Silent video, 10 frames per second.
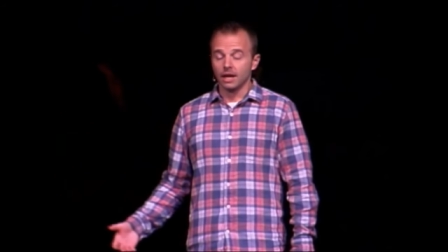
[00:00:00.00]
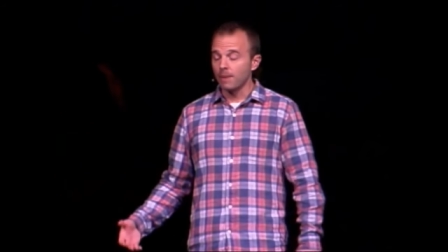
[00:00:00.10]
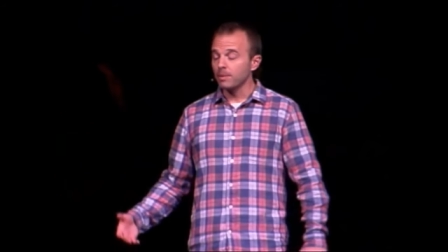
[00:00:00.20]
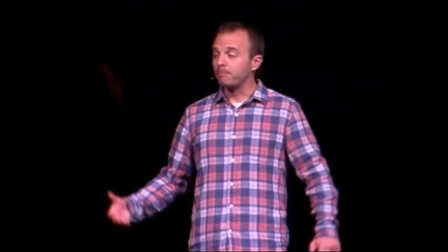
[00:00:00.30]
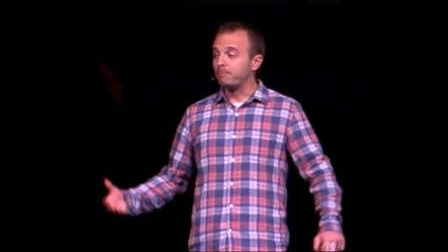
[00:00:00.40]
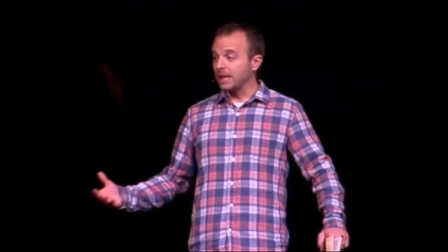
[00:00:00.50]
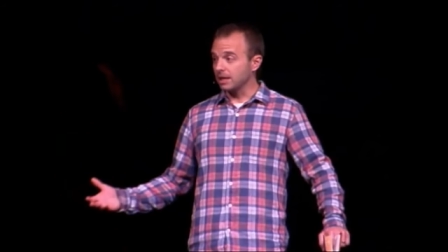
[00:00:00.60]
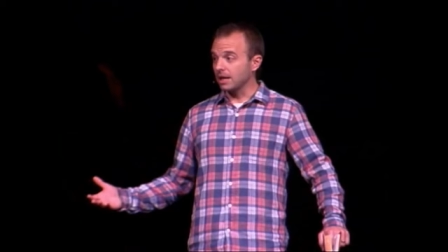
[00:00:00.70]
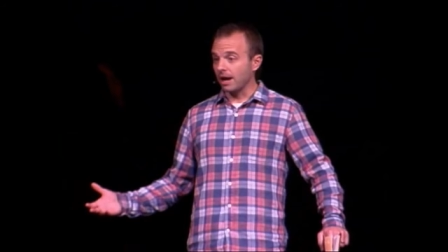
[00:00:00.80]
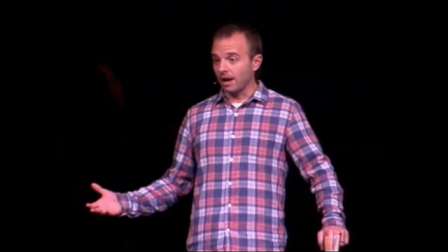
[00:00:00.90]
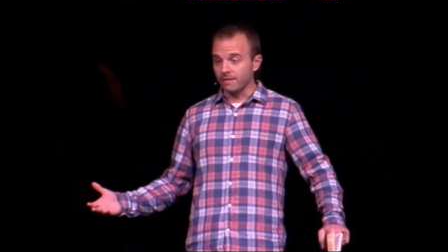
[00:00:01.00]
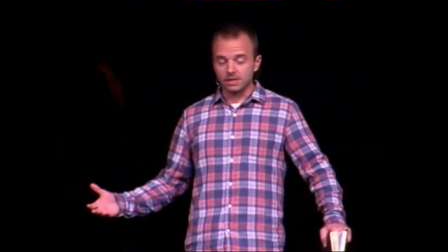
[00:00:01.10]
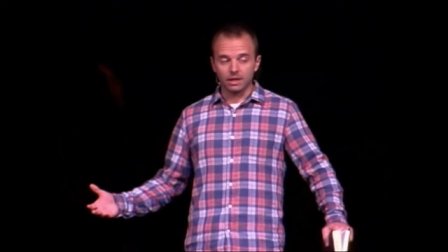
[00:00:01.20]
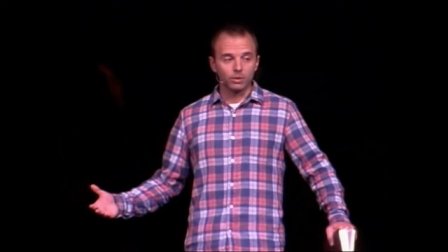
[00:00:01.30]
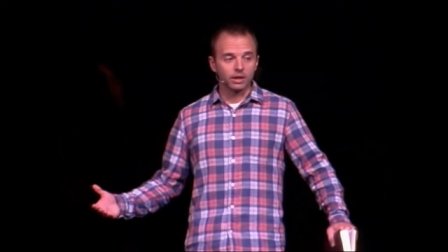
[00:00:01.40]
I'm a big guy.
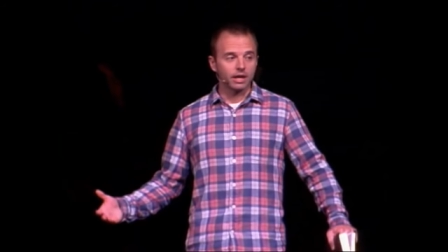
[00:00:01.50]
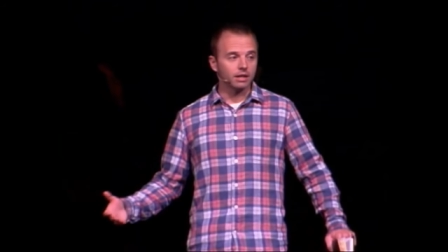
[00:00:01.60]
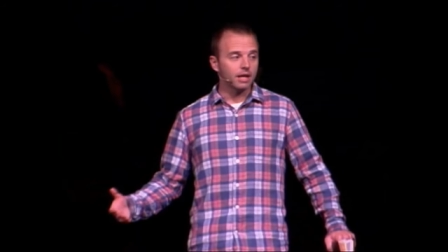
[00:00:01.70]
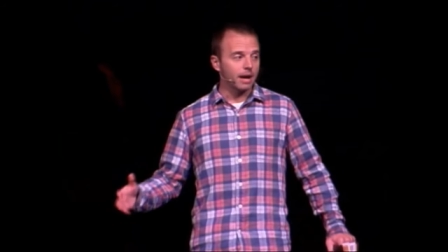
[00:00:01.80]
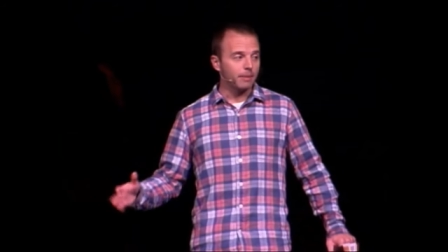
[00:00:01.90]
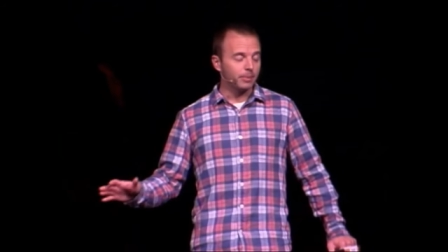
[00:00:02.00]
Obviously, I work out a lot,